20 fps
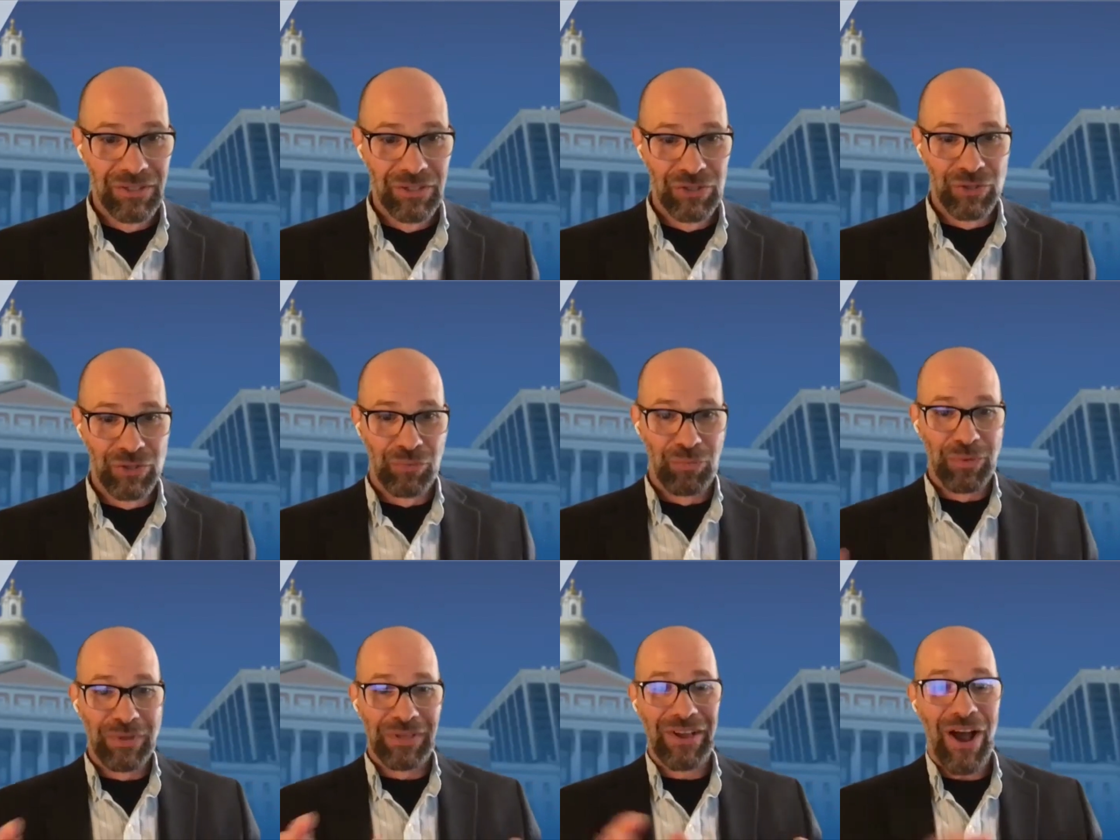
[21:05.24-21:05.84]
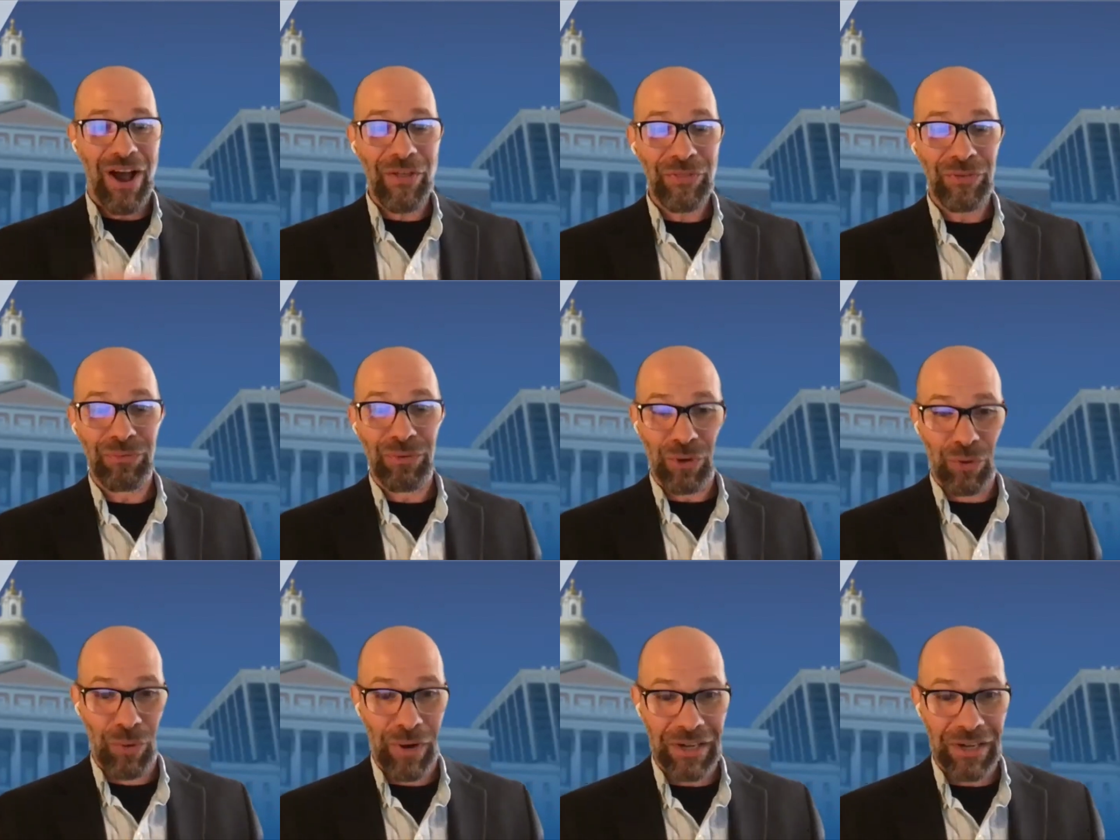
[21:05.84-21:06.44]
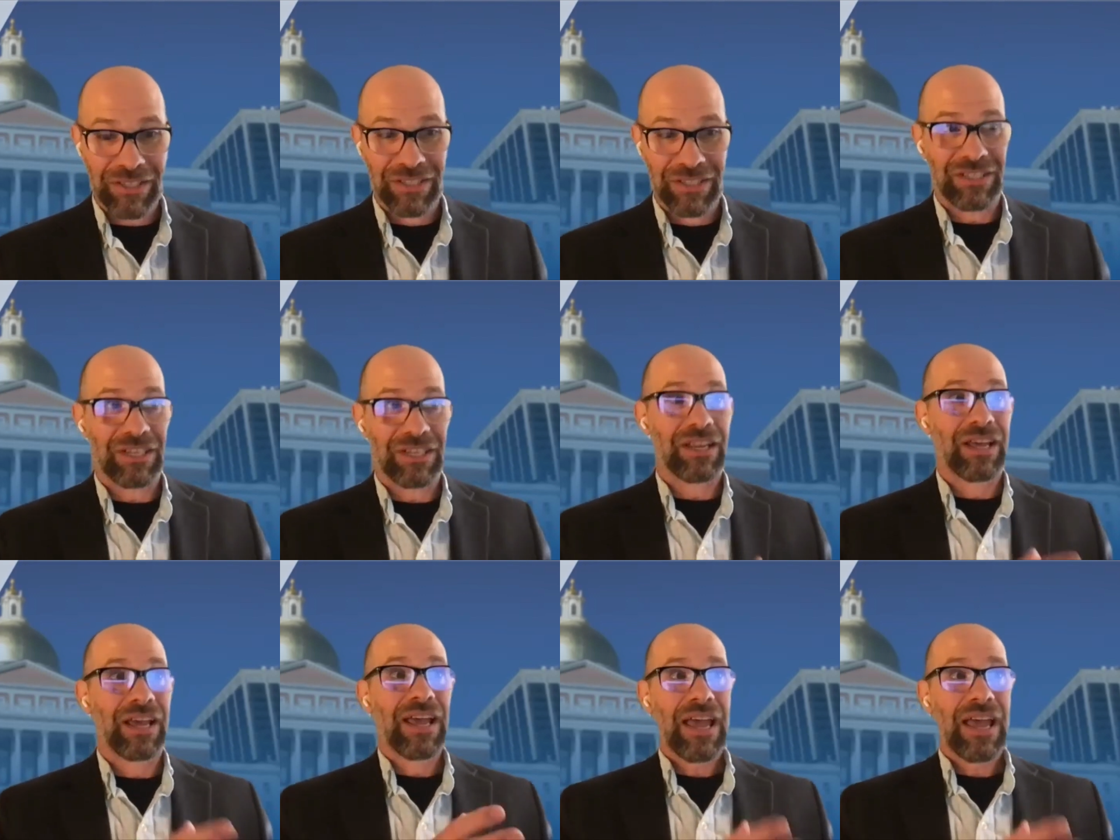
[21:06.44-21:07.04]
So we got the request and
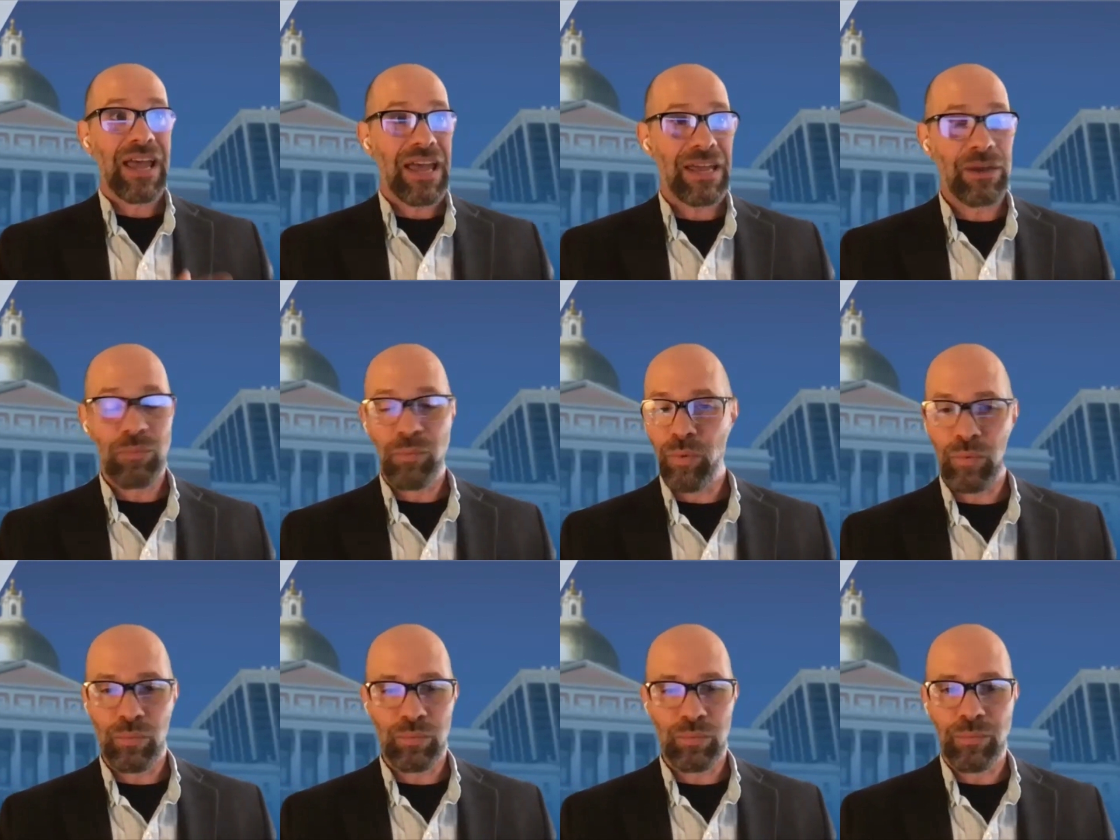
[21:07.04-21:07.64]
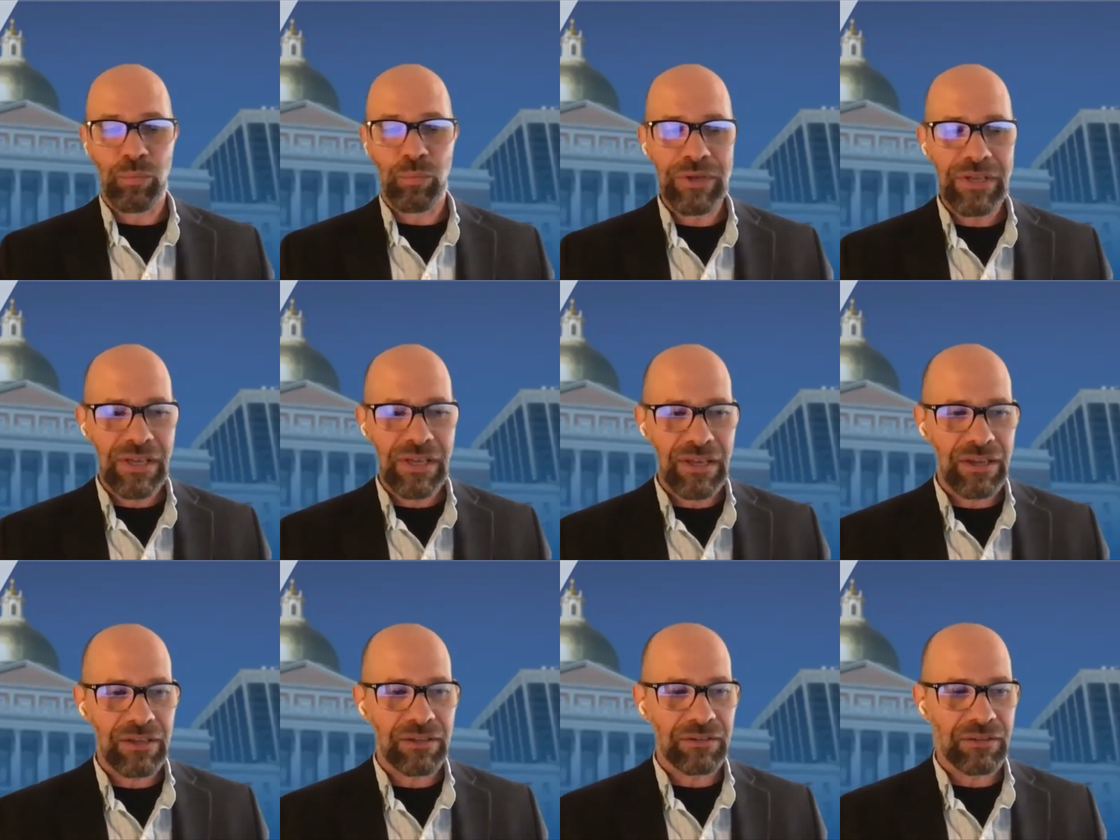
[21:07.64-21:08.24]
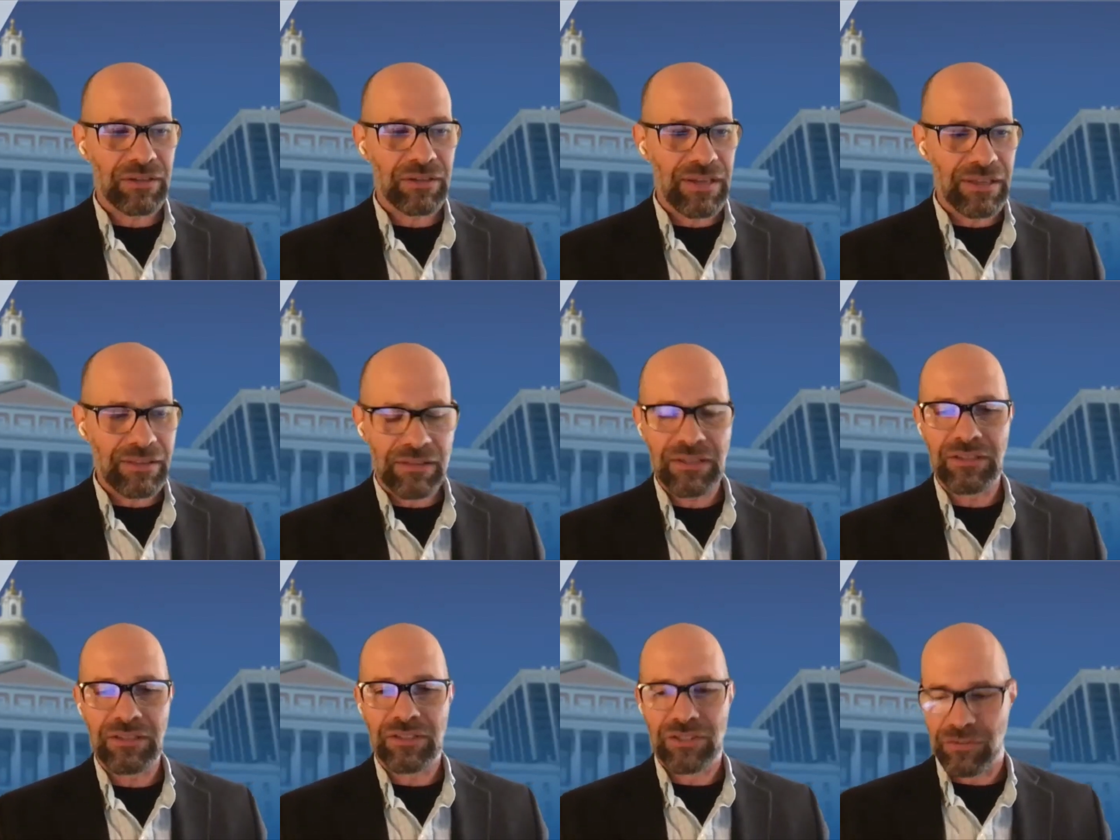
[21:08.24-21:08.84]
said, hey, we can't get
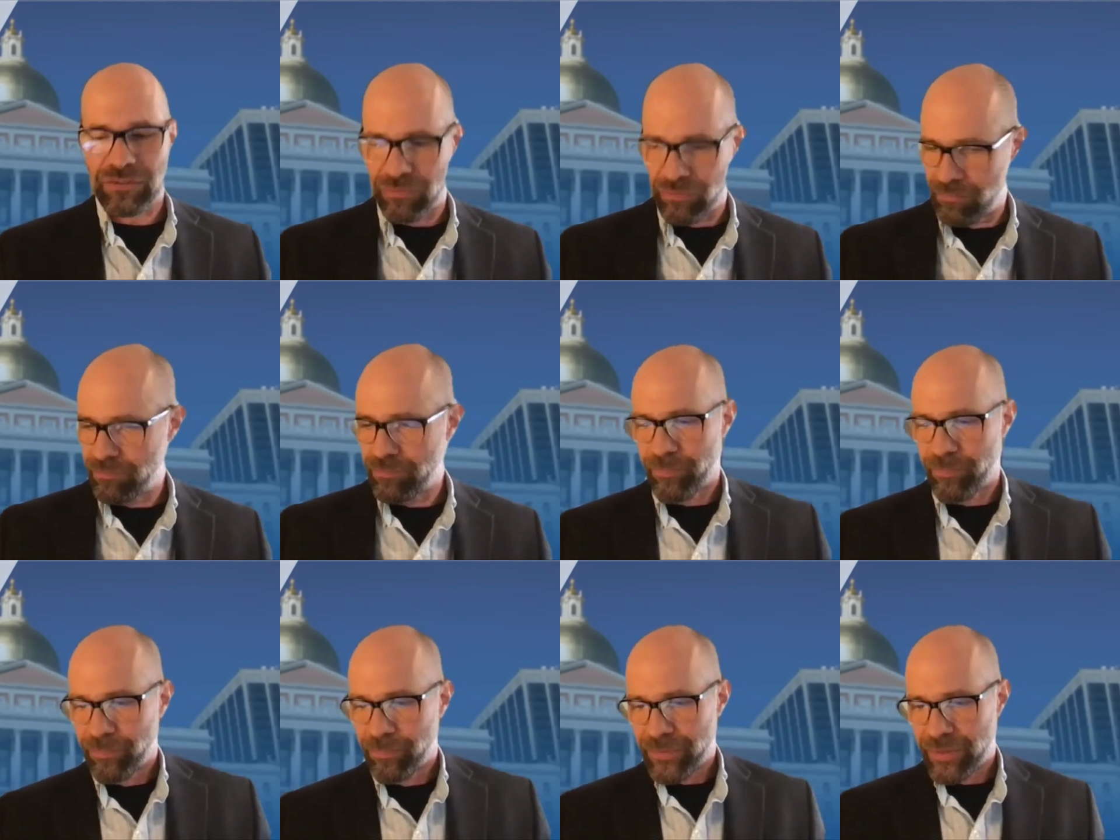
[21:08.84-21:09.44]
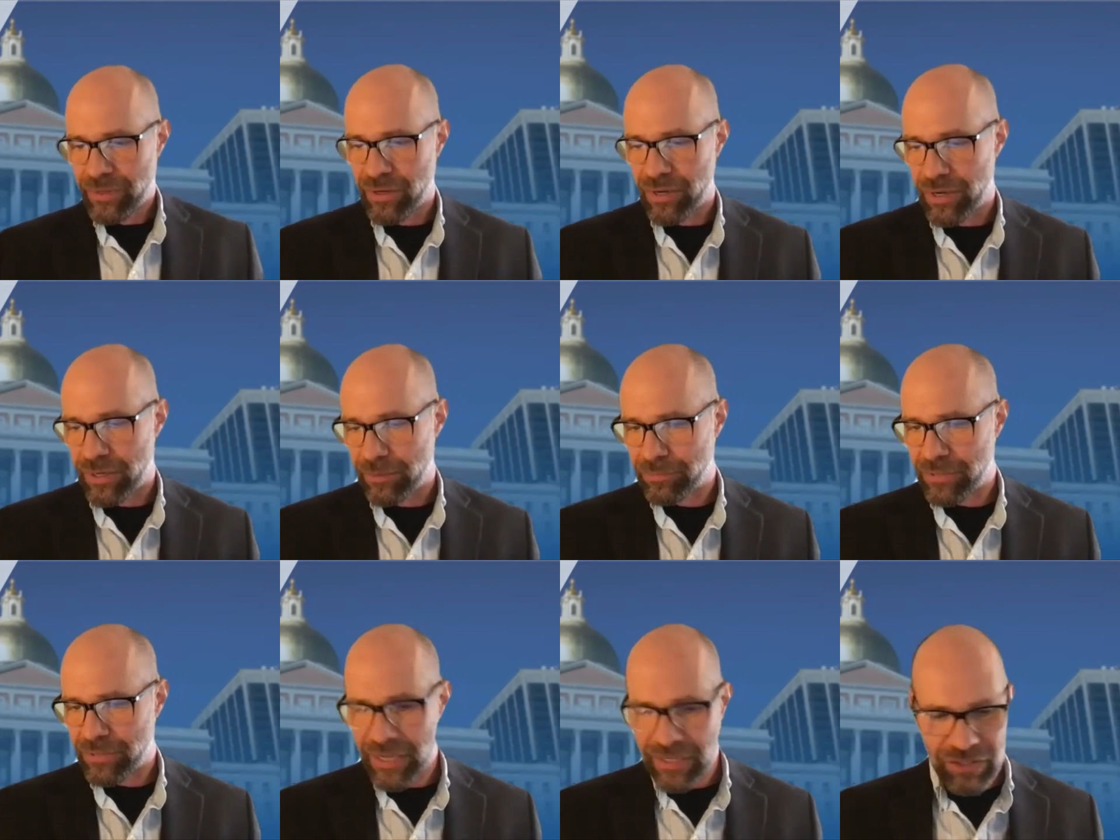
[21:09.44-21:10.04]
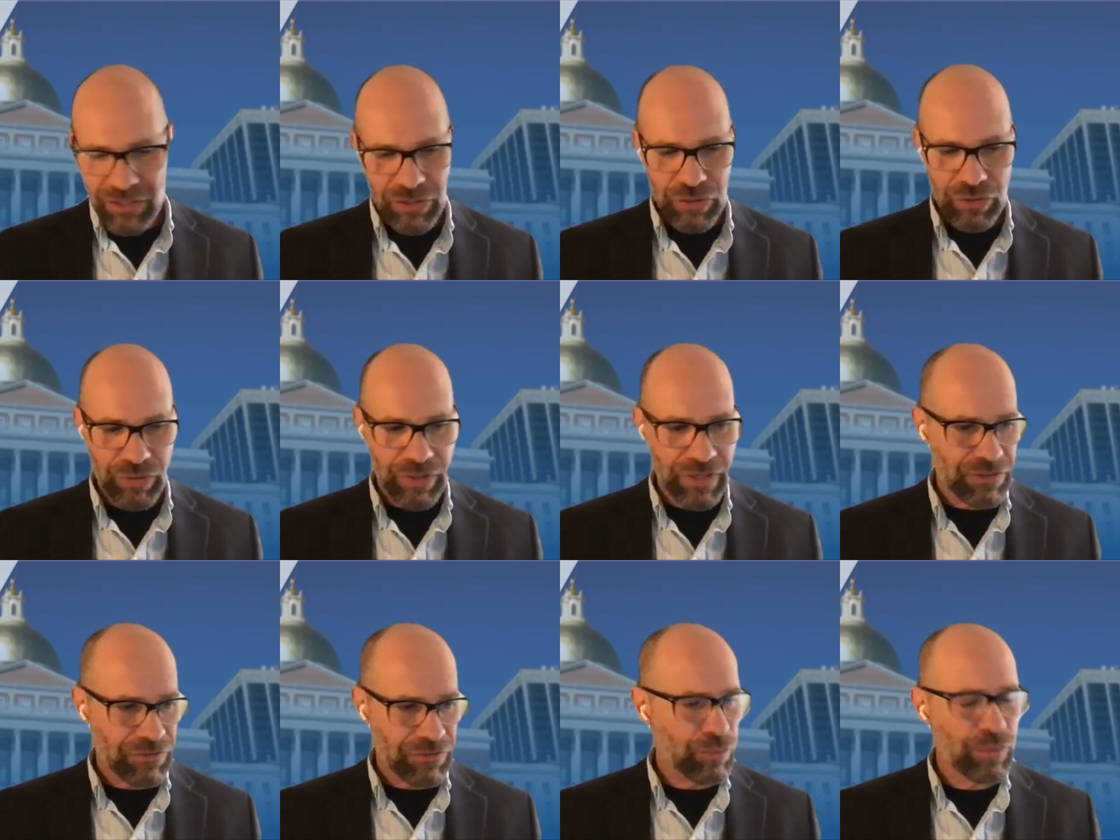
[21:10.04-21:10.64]
these tests
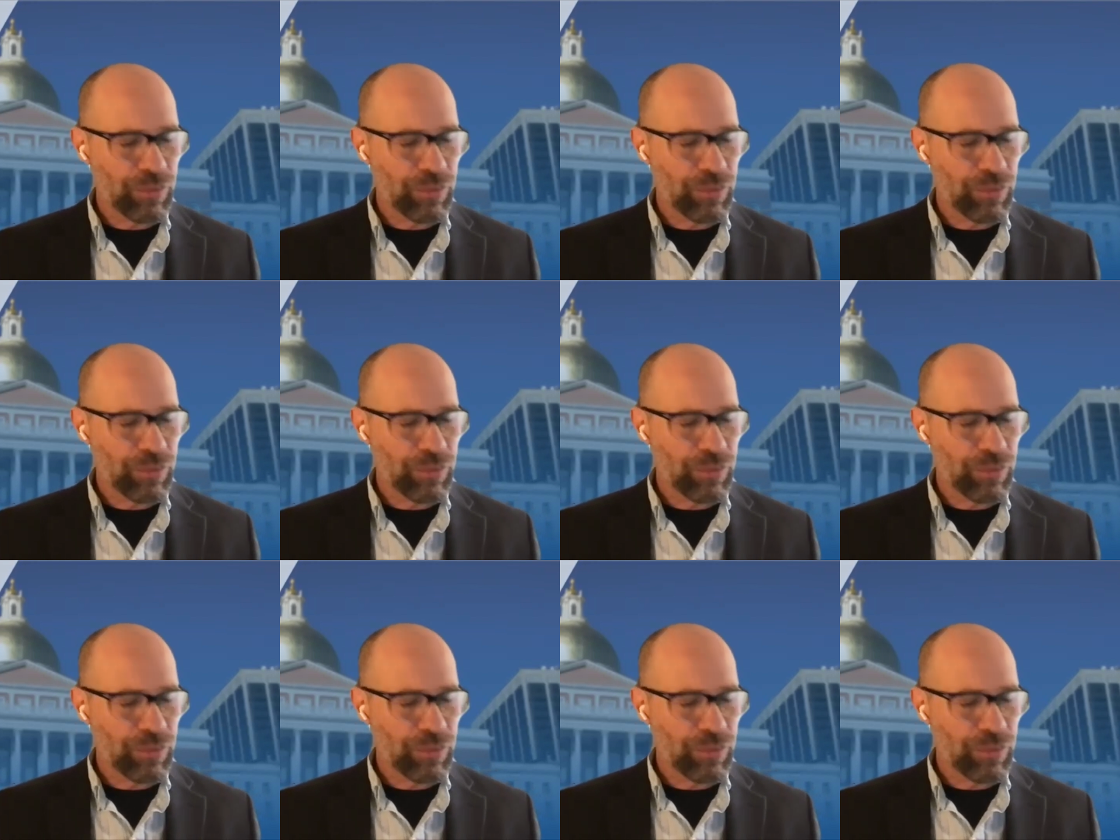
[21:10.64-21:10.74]
transferred.